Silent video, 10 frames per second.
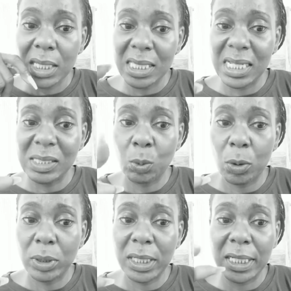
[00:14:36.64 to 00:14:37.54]
this
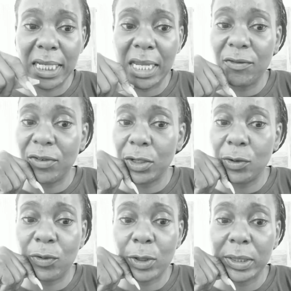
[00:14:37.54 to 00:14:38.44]
won't click in for
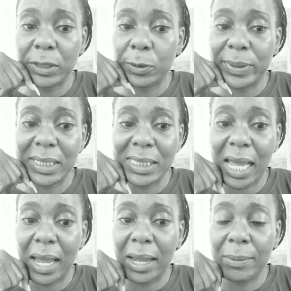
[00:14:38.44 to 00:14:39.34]
you for a little bit of
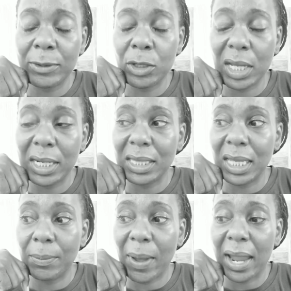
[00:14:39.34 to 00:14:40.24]
time. You're going to
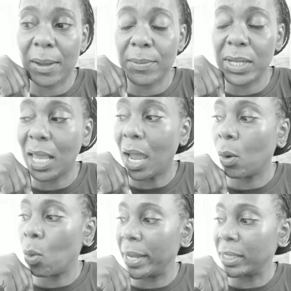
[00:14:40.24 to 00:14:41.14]
think back and be like,
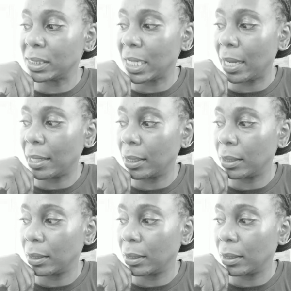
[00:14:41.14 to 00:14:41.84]
wait a second.